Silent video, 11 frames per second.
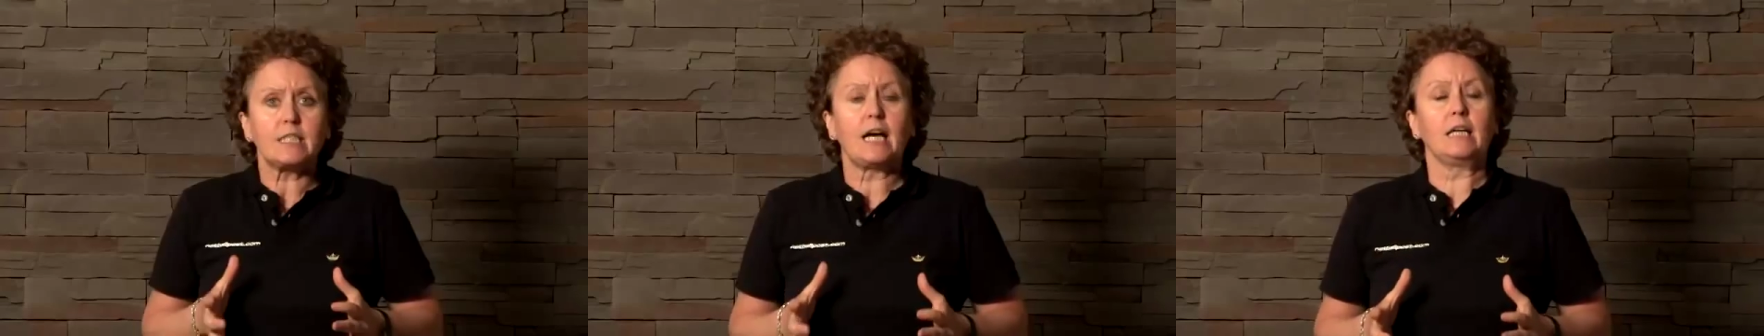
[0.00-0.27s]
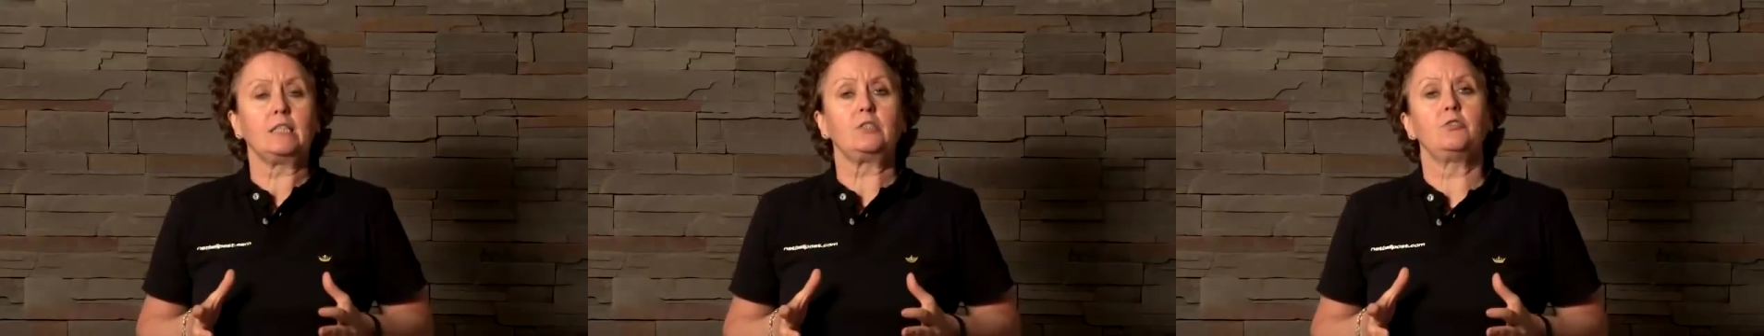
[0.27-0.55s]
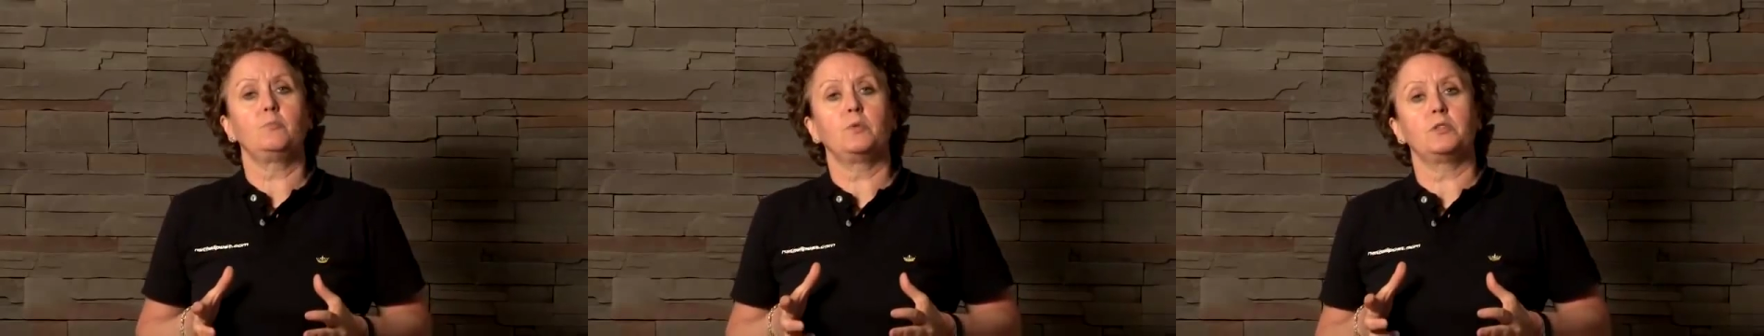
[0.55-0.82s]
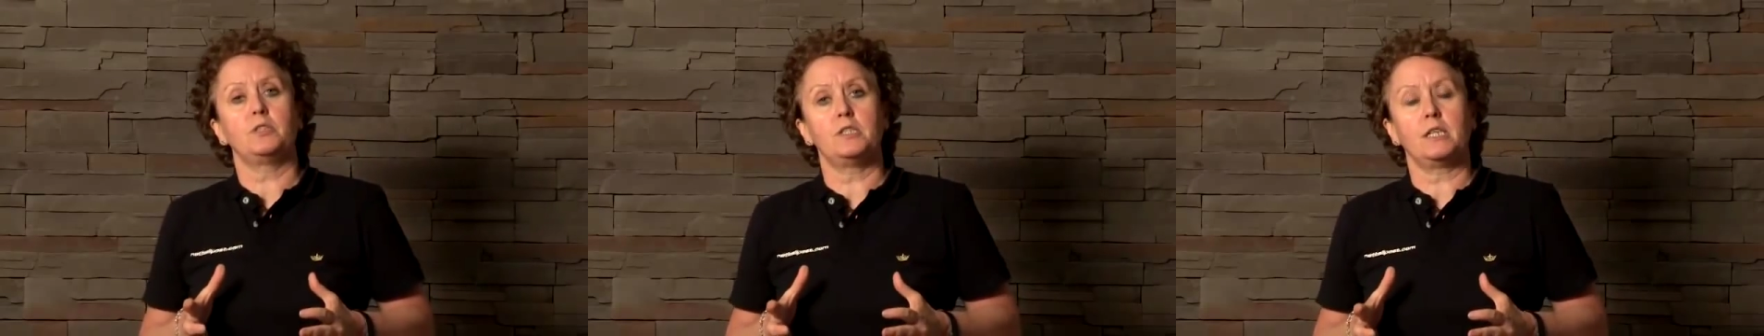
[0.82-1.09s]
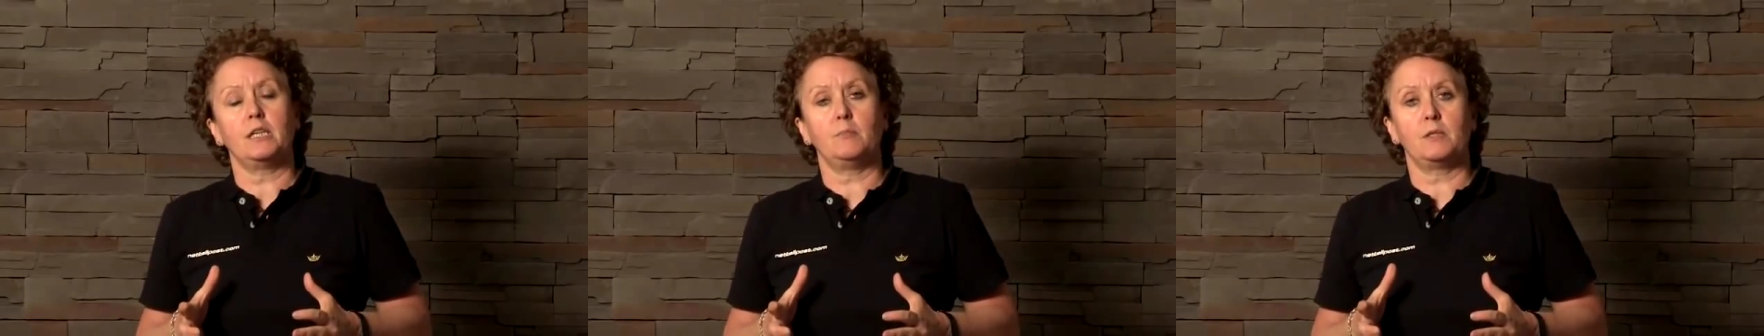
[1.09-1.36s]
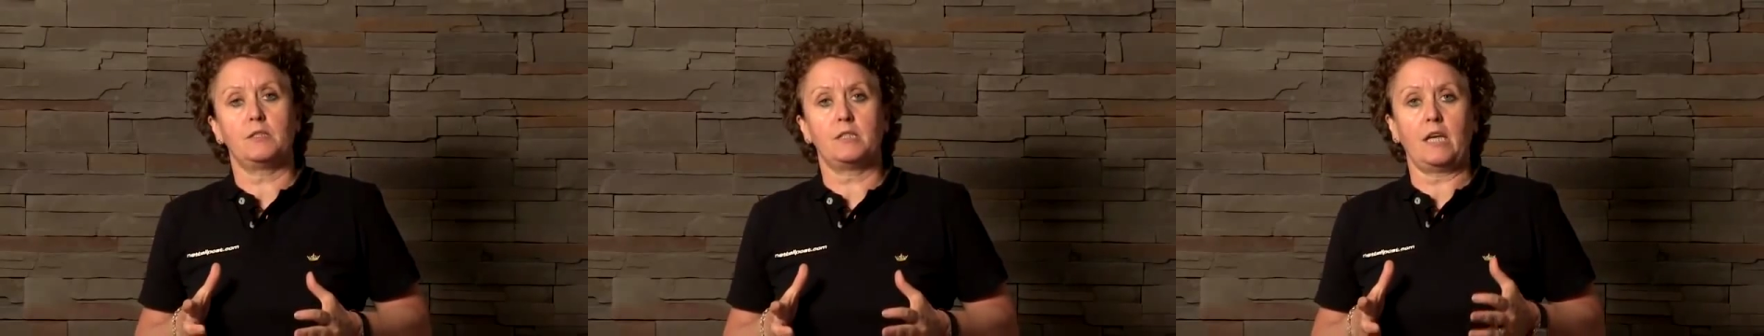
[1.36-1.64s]
tight to your body to keep
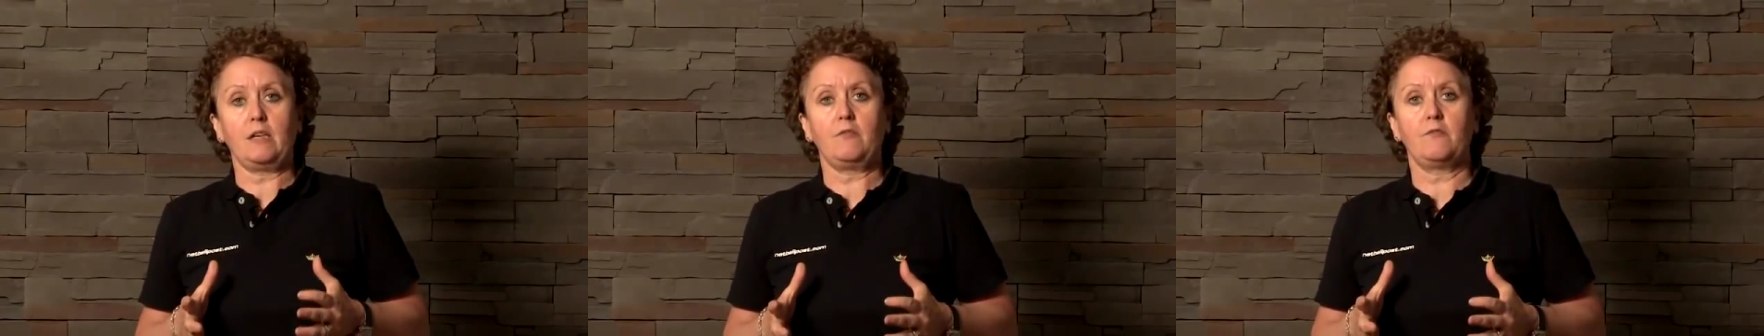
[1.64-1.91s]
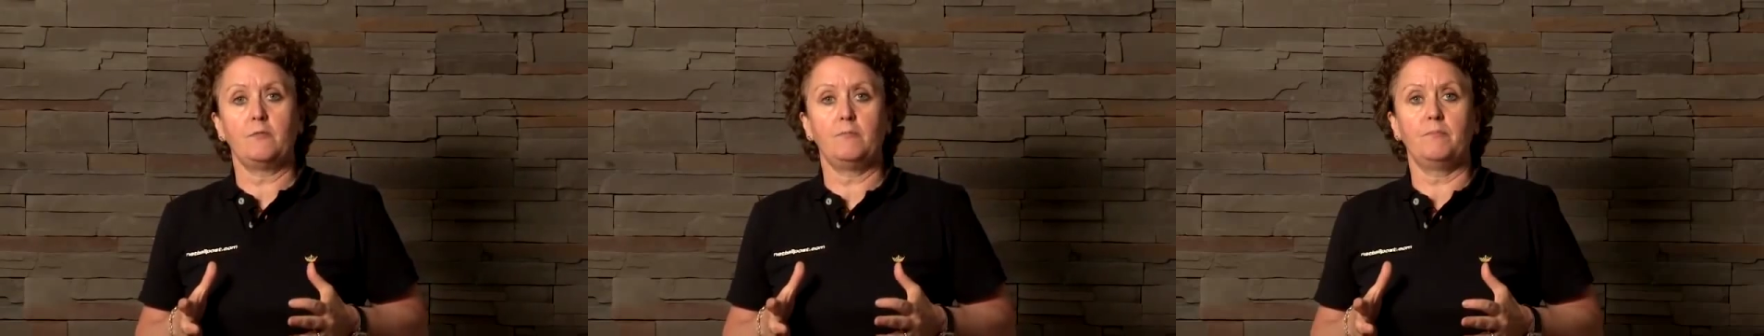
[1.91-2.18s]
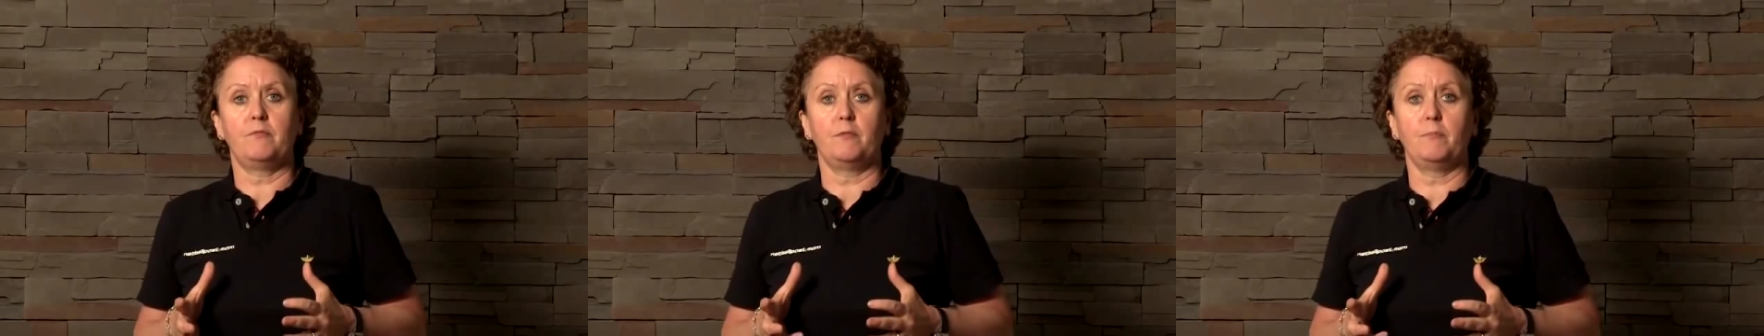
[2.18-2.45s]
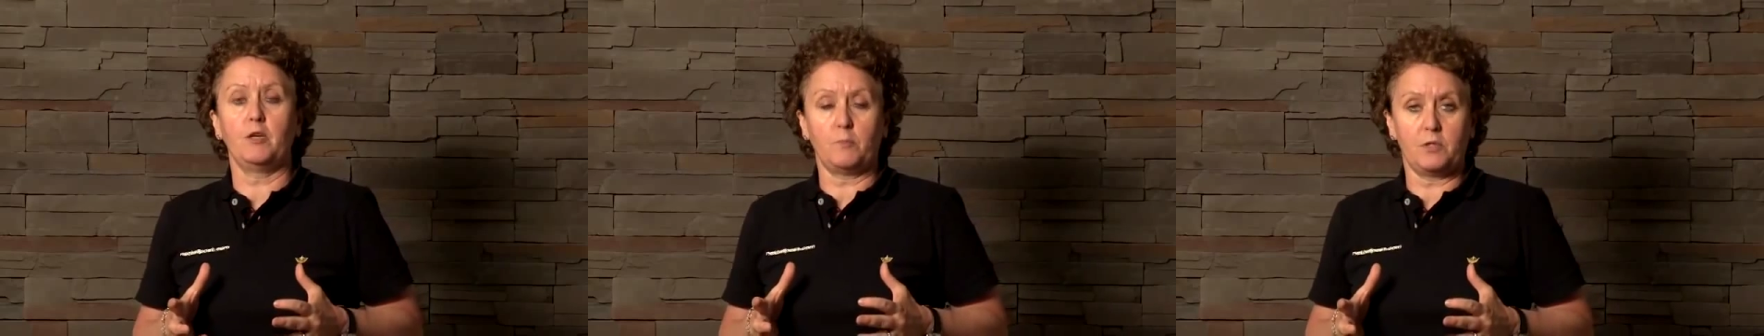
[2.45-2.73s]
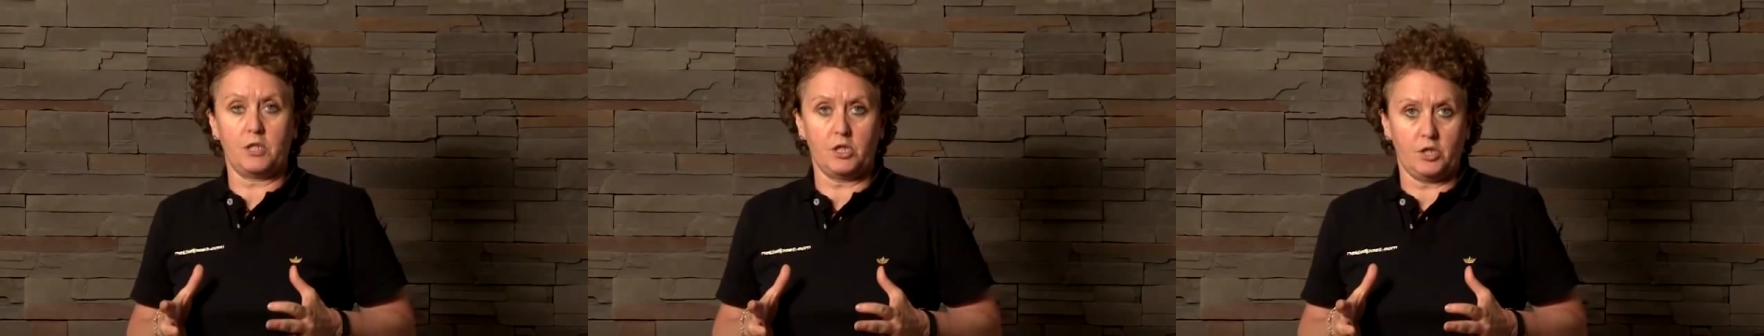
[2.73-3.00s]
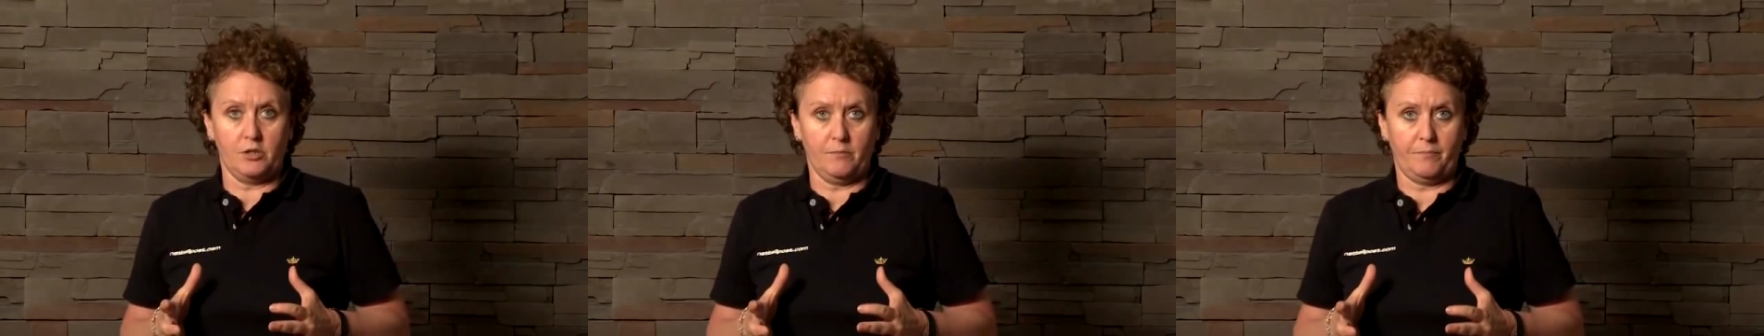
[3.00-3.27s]
it safe from, from the
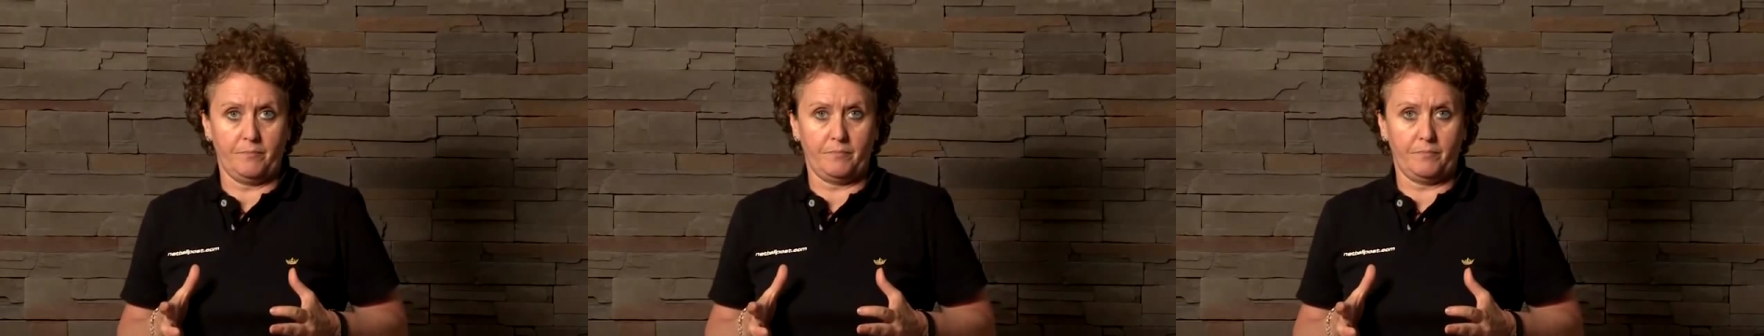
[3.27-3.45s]
opposition.